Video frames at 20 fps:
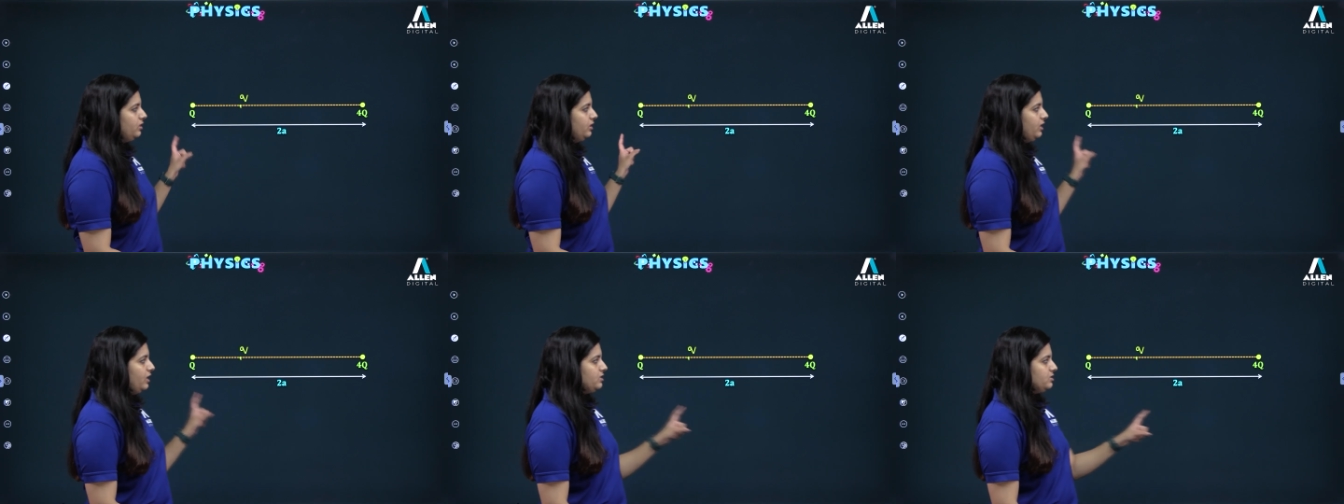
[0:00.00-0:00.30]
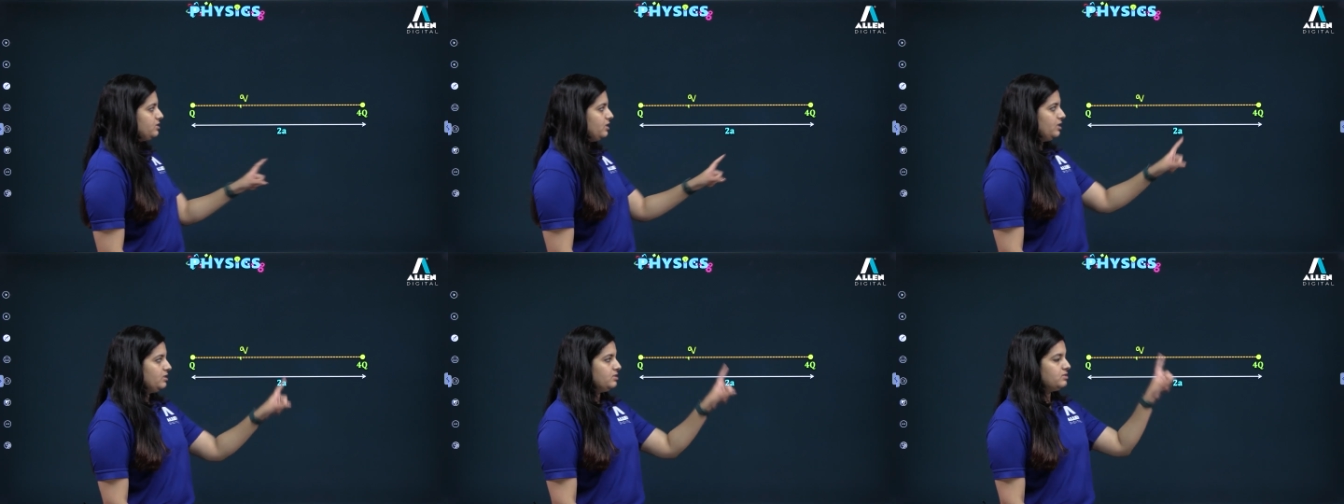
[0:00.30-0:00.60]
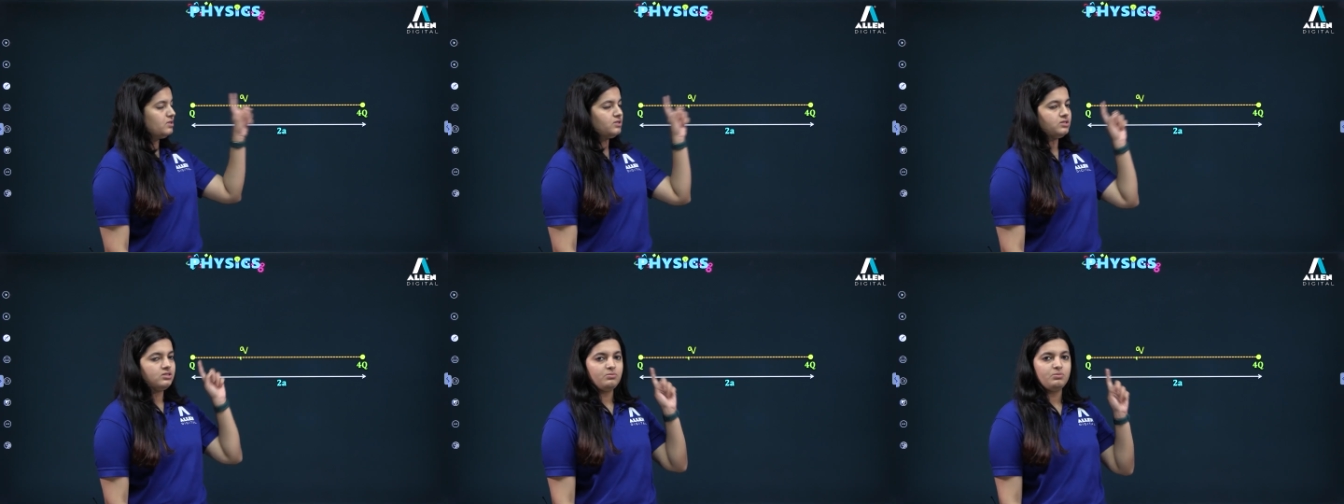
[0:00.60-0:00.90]
the entire
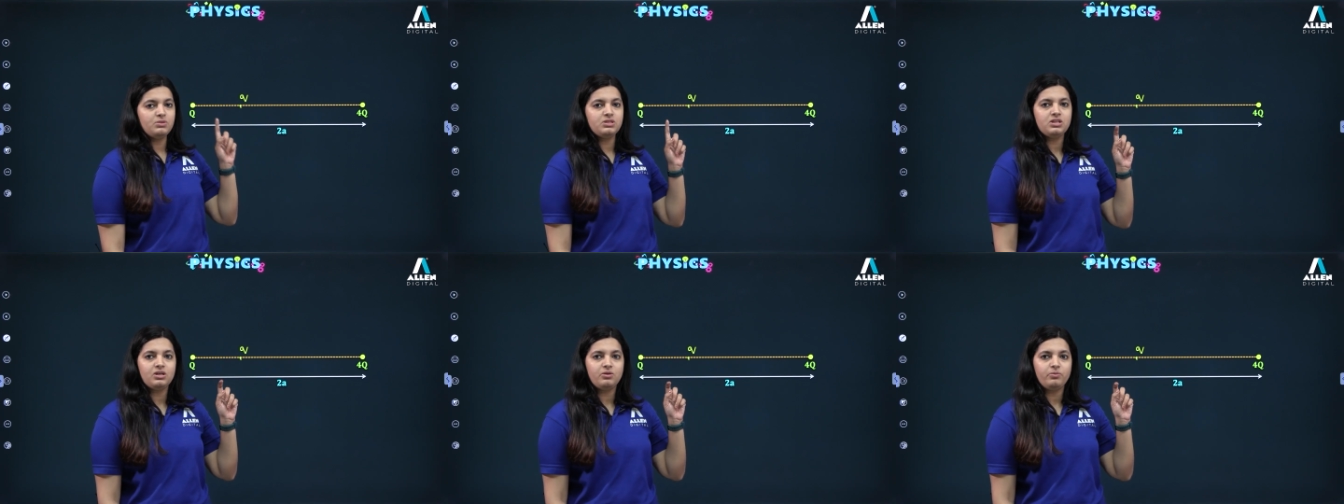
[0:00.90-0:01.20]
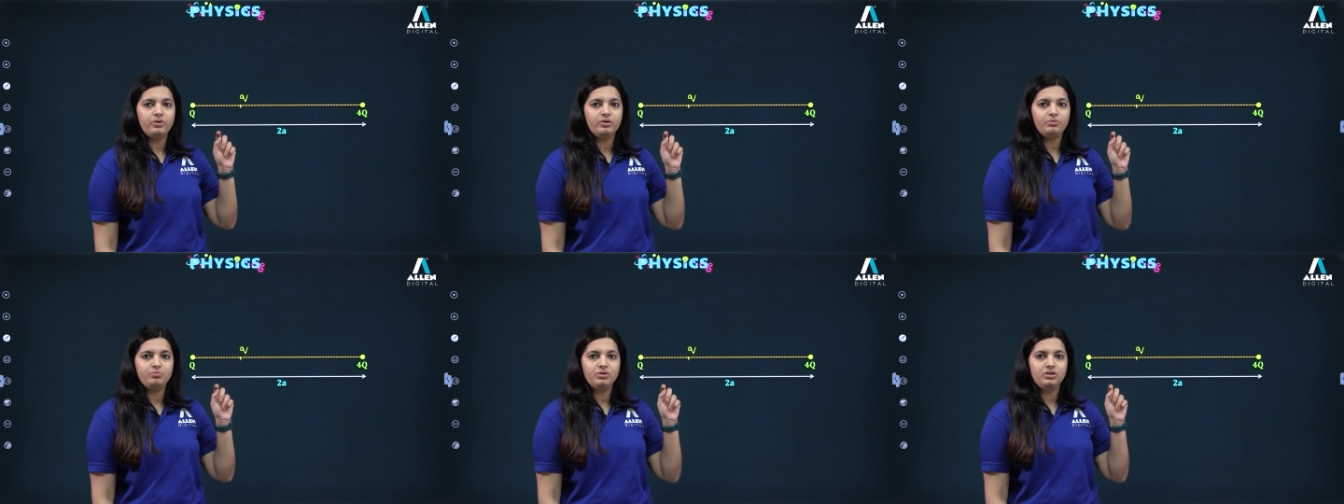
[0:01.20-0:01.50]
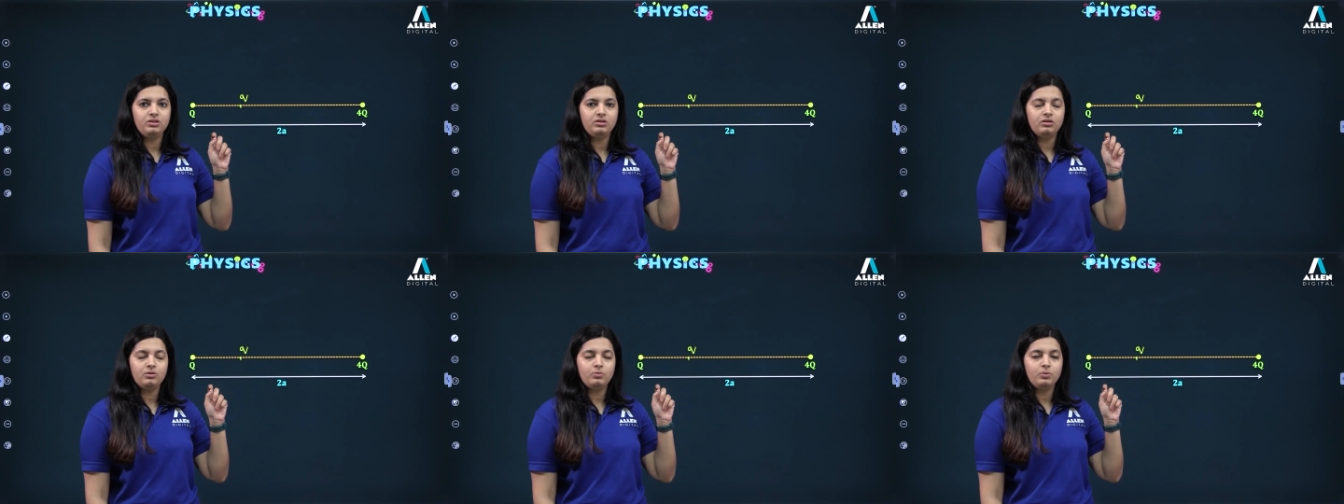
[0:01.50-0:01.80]
system is
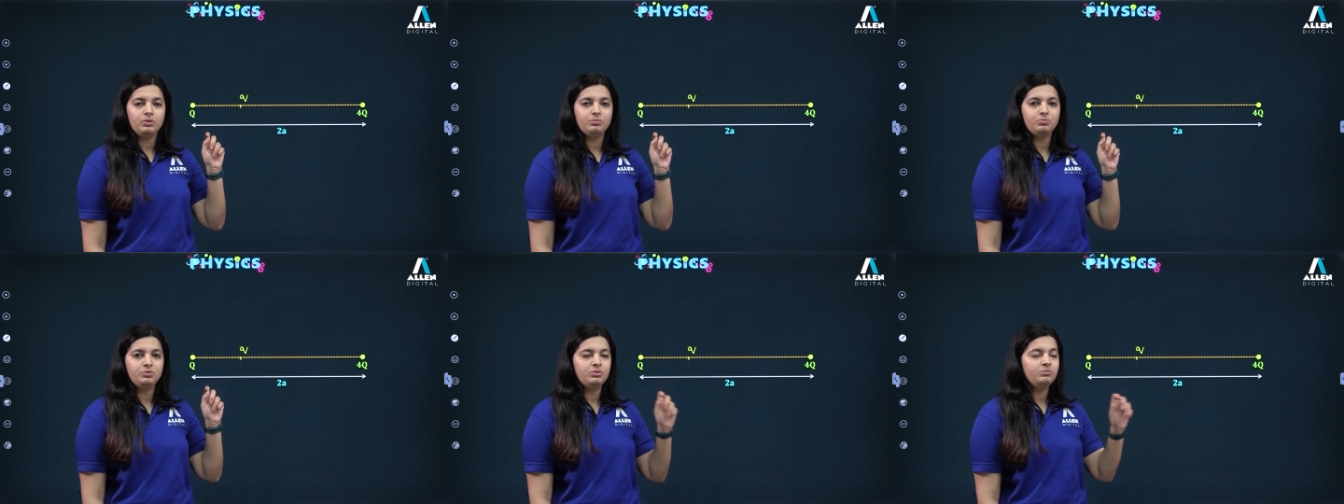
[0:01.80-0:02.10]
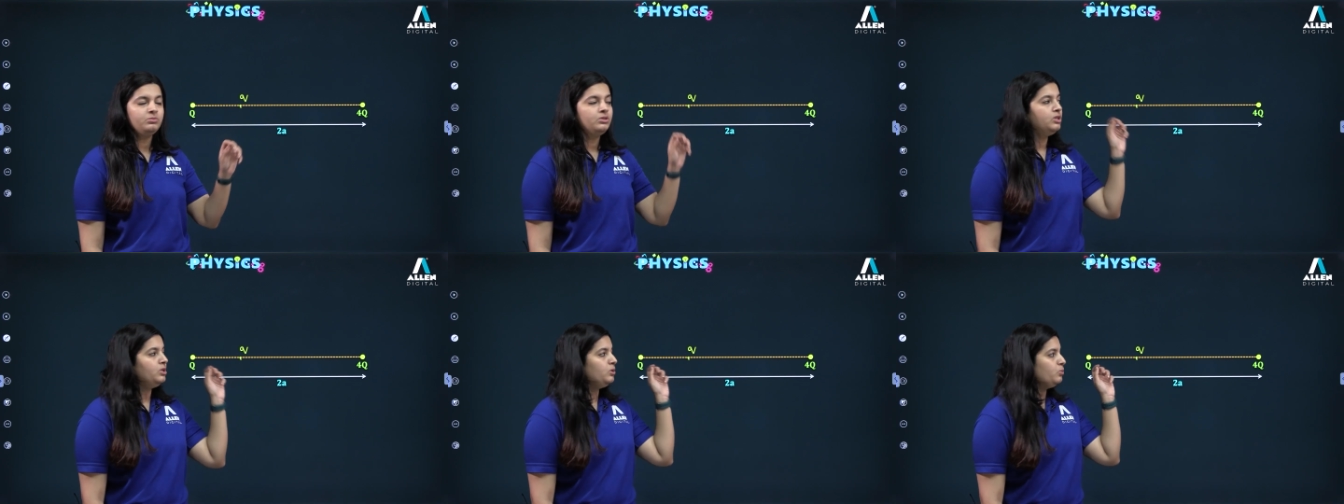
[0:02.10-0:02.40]
in equilibrium,